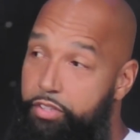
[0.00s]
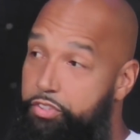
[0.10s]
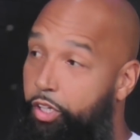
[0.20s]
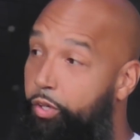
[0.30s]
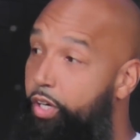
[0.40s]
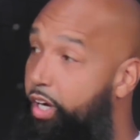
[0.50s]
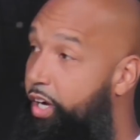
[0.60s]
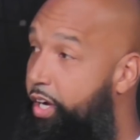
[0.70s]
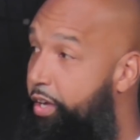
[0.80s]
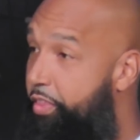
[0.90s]
So
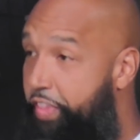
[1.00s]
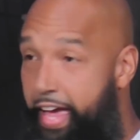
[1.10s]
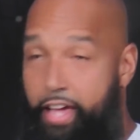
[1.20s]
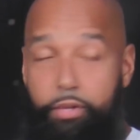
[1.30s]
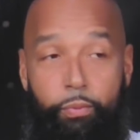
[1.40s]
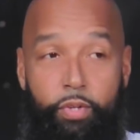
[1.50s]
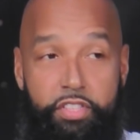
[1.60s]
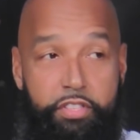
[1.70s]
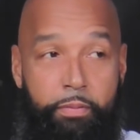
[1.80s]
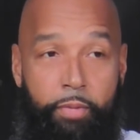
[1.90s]
that
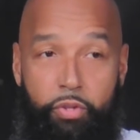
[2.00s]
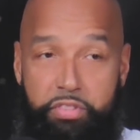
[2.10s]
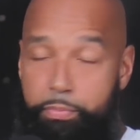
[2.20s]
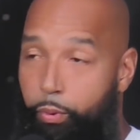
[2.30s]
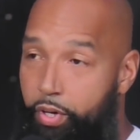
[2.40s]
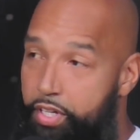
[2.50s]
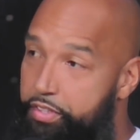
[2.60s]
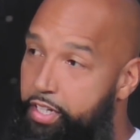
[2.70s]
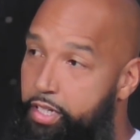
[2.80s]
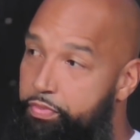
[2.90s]
was the most important
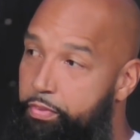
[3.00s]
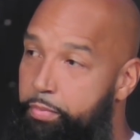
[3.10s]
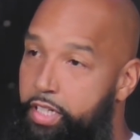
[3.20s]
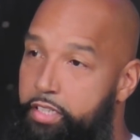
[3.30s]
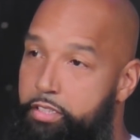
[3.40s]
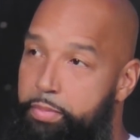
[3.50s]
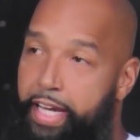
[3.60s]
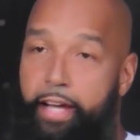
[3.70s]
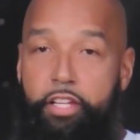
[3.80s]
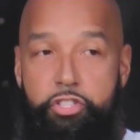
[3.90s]
thing for me, is to be
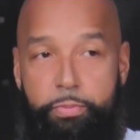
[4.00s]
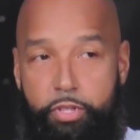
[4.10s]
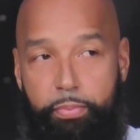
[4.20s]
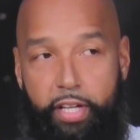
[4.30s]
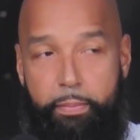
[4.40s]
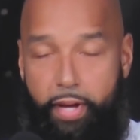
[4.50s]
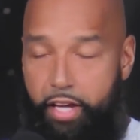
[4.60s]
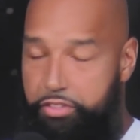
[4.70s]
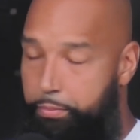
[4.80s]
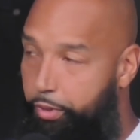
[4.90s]
eligible to play
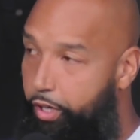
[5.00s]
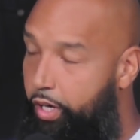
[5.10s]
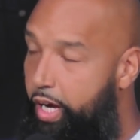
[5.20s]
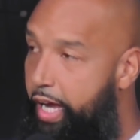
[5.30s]
basketball